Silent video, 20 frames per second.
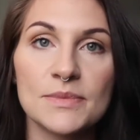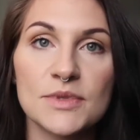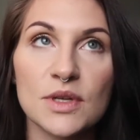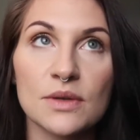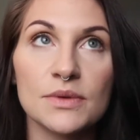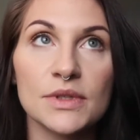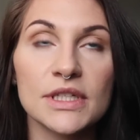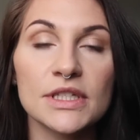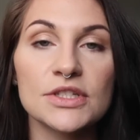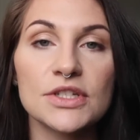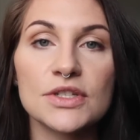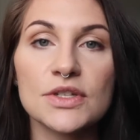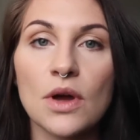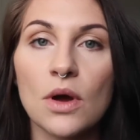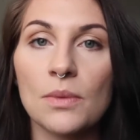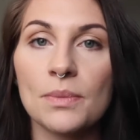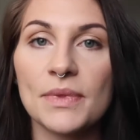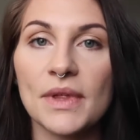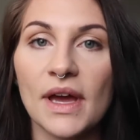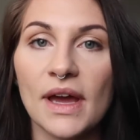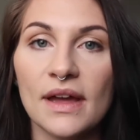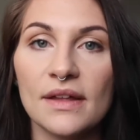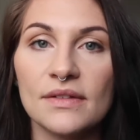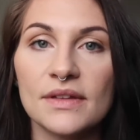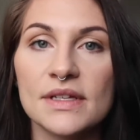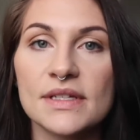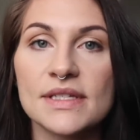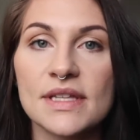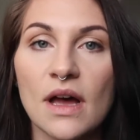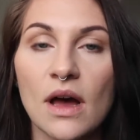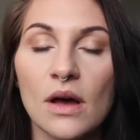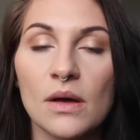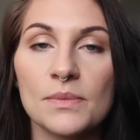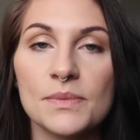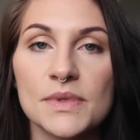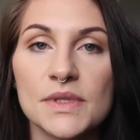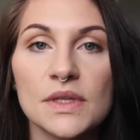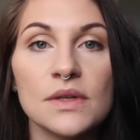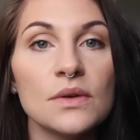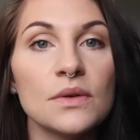So I really just hope that this
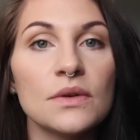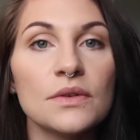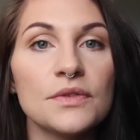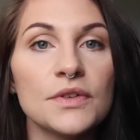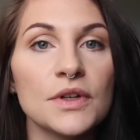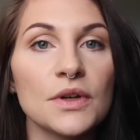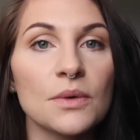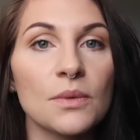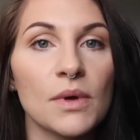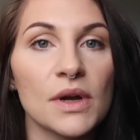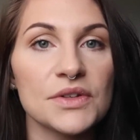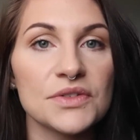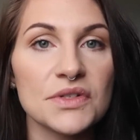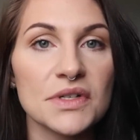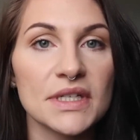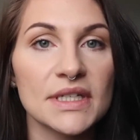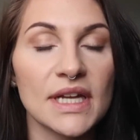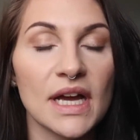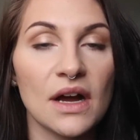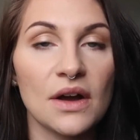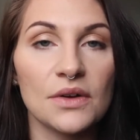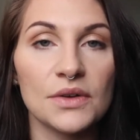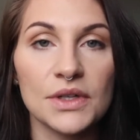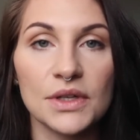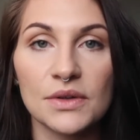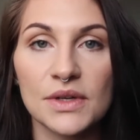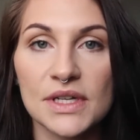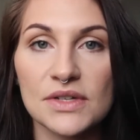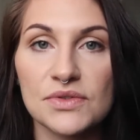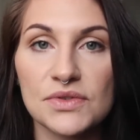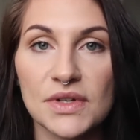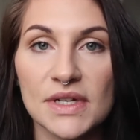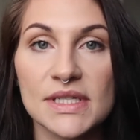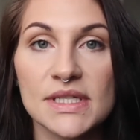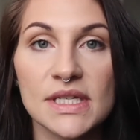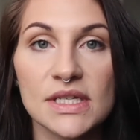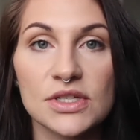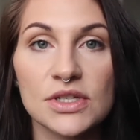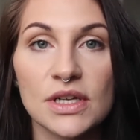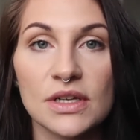helps you if you're wondering how you can
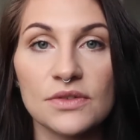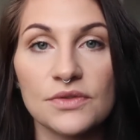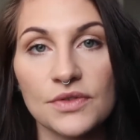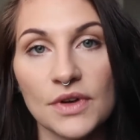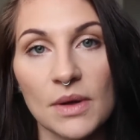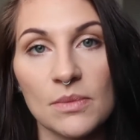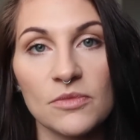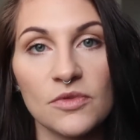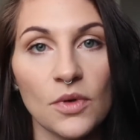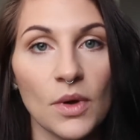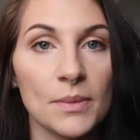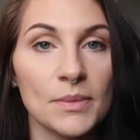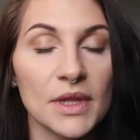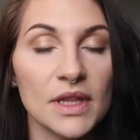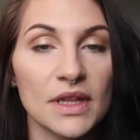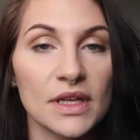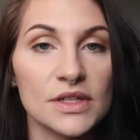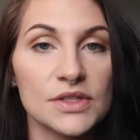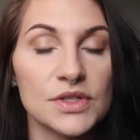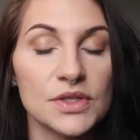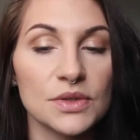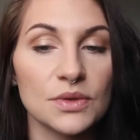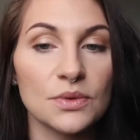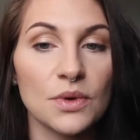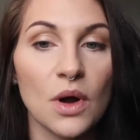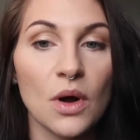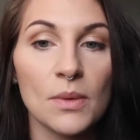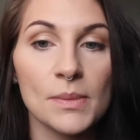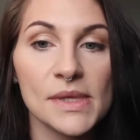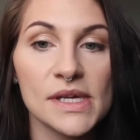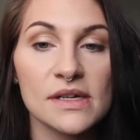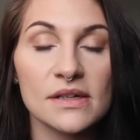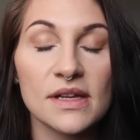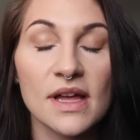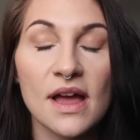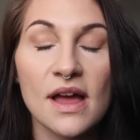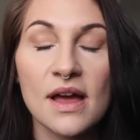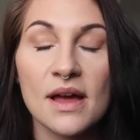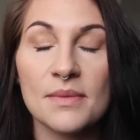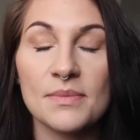transition from formula to whole milk,
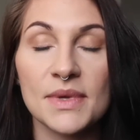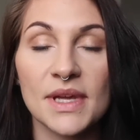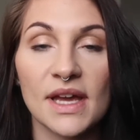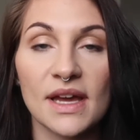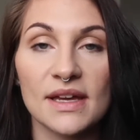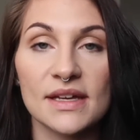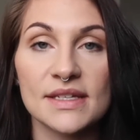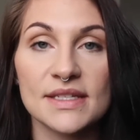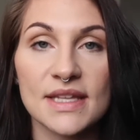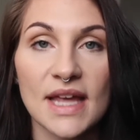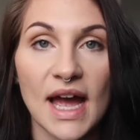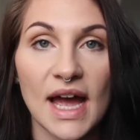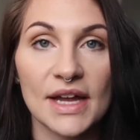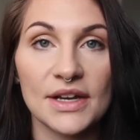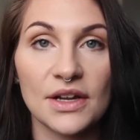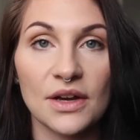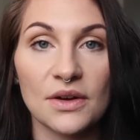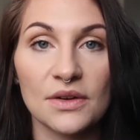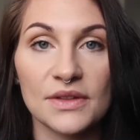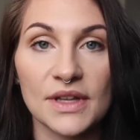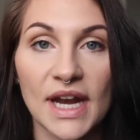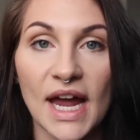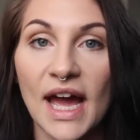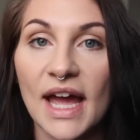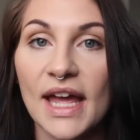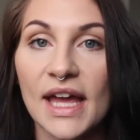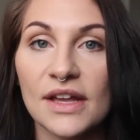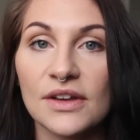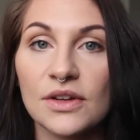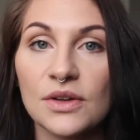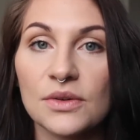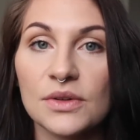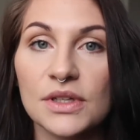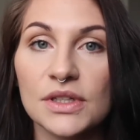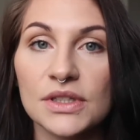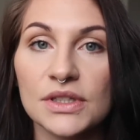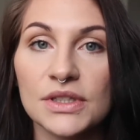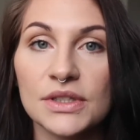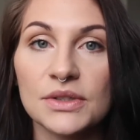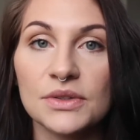because I know that I had no
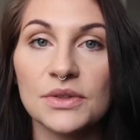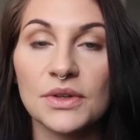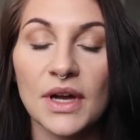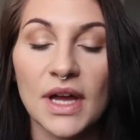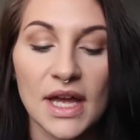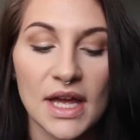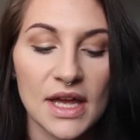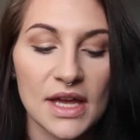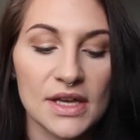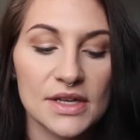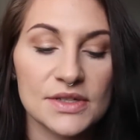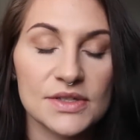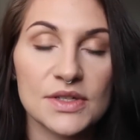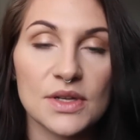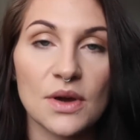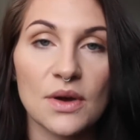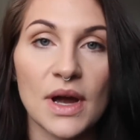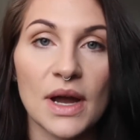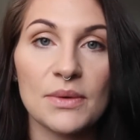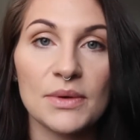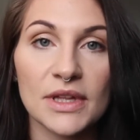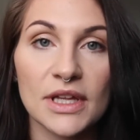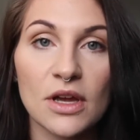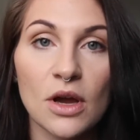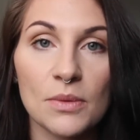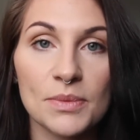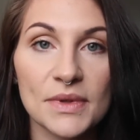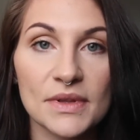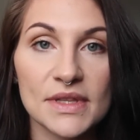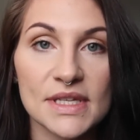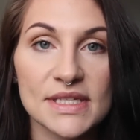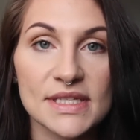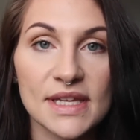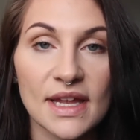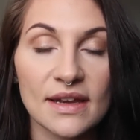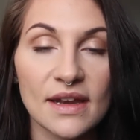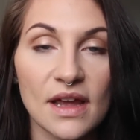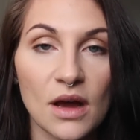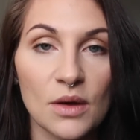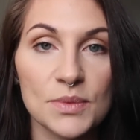clue. So I really hope that this
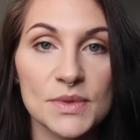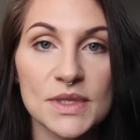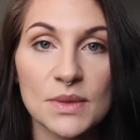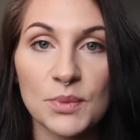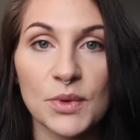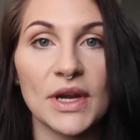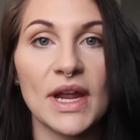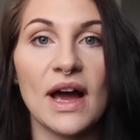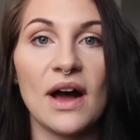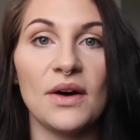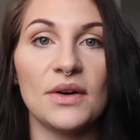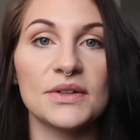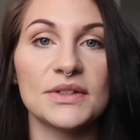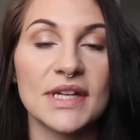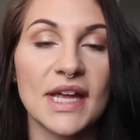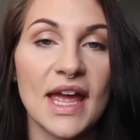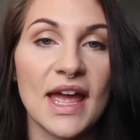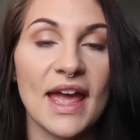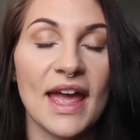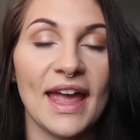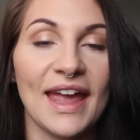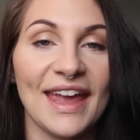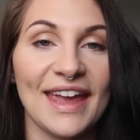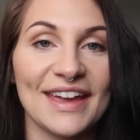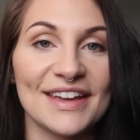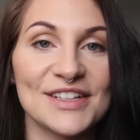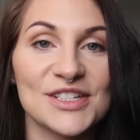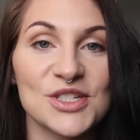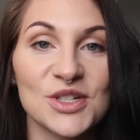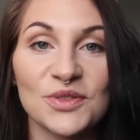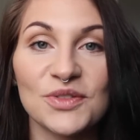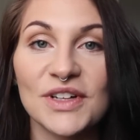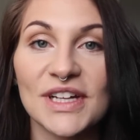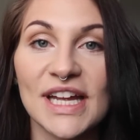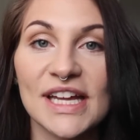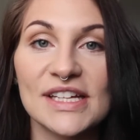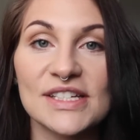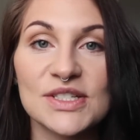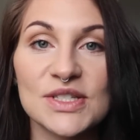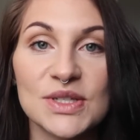can help someone out. And don't
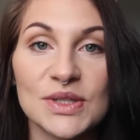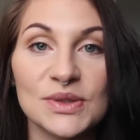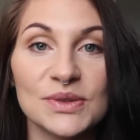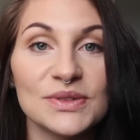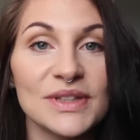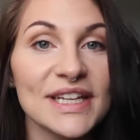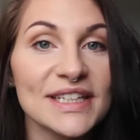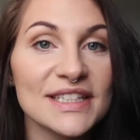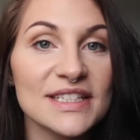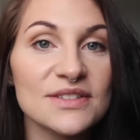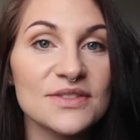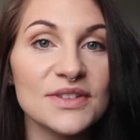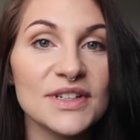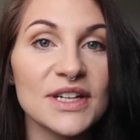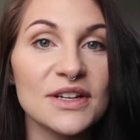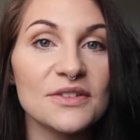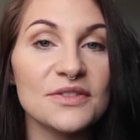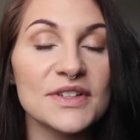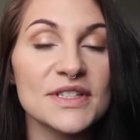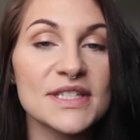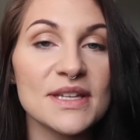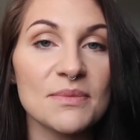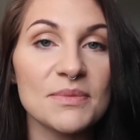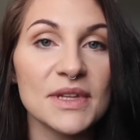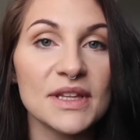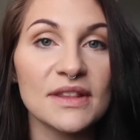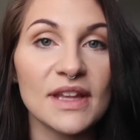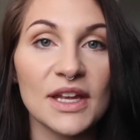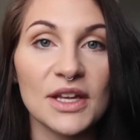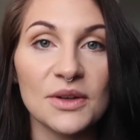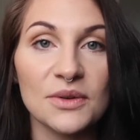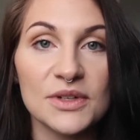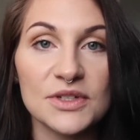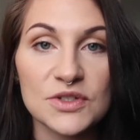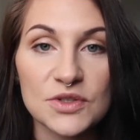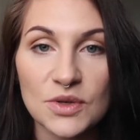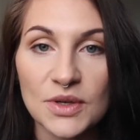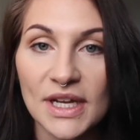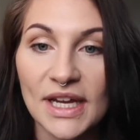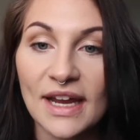forget to like this video if it's something that you
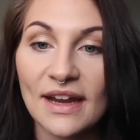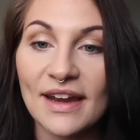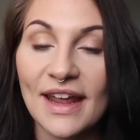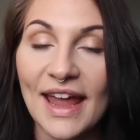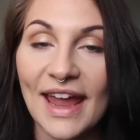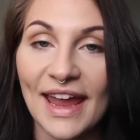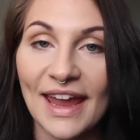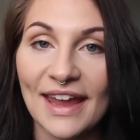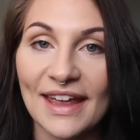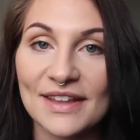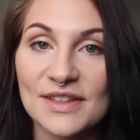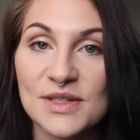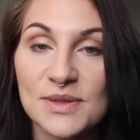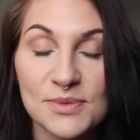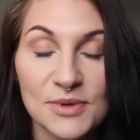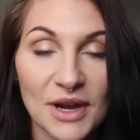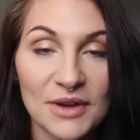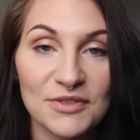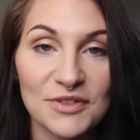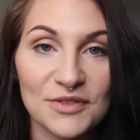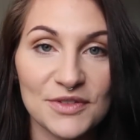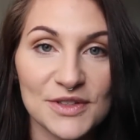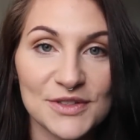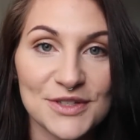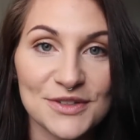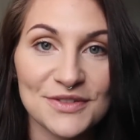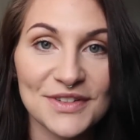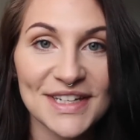enjoyed, and subscribe for future